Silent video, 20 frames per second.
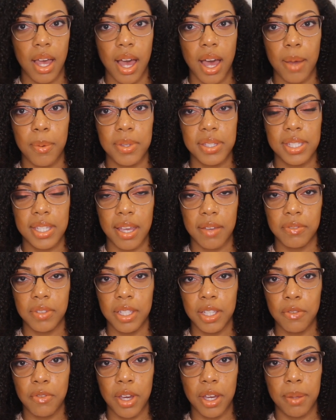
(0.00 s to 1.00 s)
I would
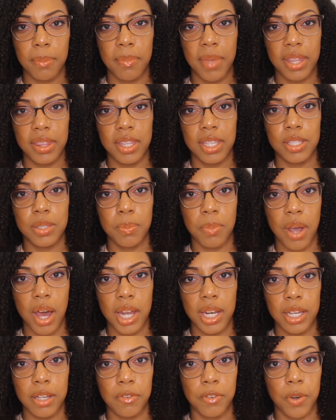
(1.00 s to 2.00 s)
definitely recommend this
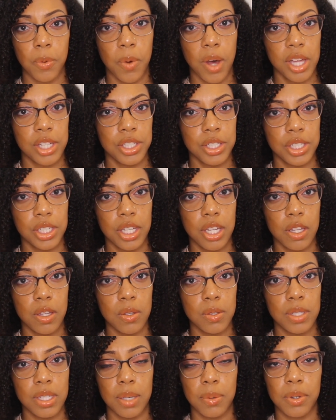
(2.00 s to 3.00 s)
product for wash and goes.